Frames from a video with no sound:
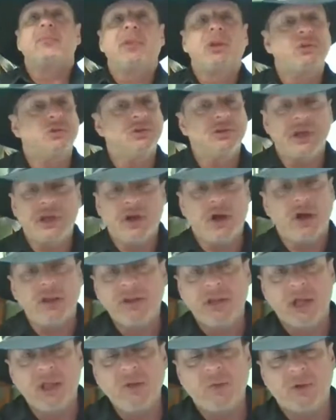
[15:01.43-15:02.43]
just like all
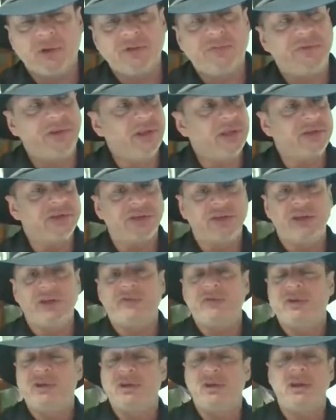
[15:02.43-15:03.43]
the other ones, feeling
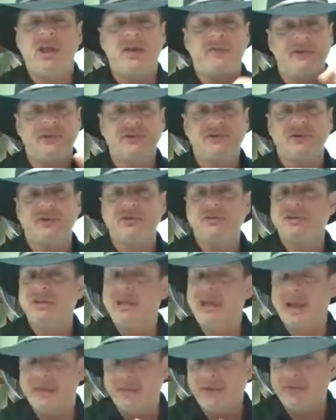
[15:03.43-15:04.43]
significant, having
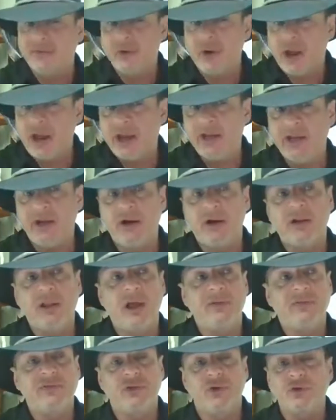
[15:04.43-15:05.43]
certainty, having variety in our
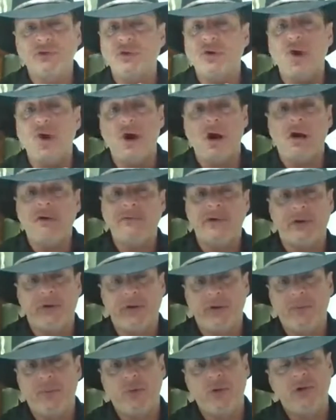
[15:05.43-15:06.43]
lives, those are all
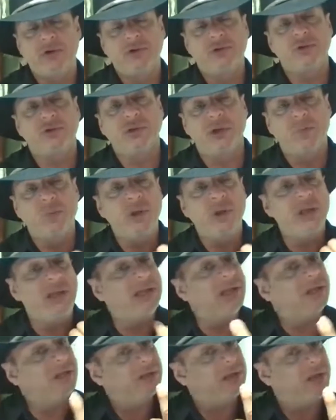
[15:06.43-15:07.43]
very important to us. And we
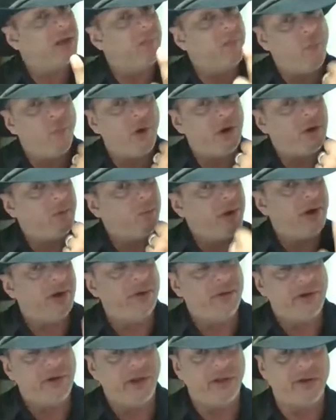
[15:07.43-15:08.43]
get them one way or
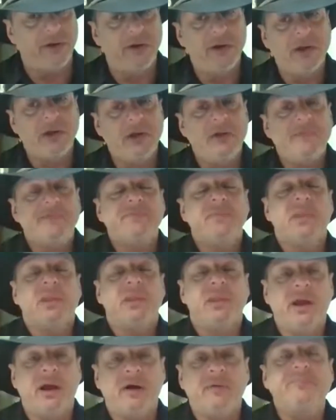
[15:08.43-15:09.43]
another.
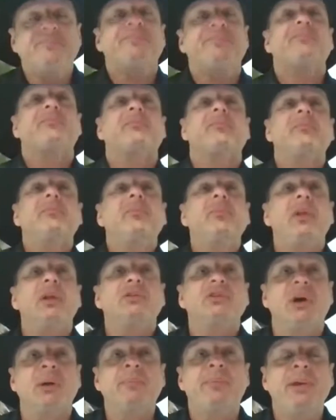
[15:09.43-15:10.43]
Now,
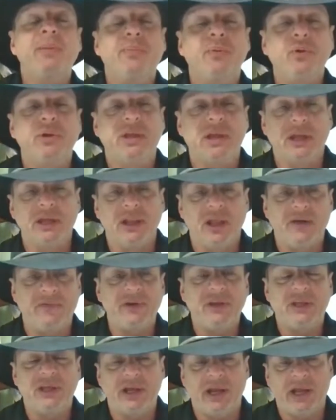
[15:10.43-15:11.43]
some people get love
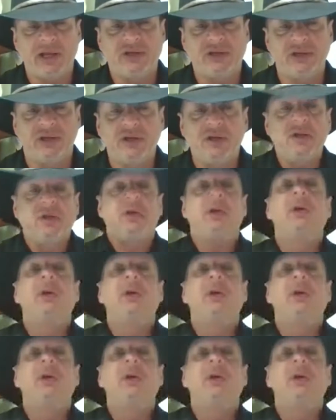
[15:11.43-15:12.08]
and connection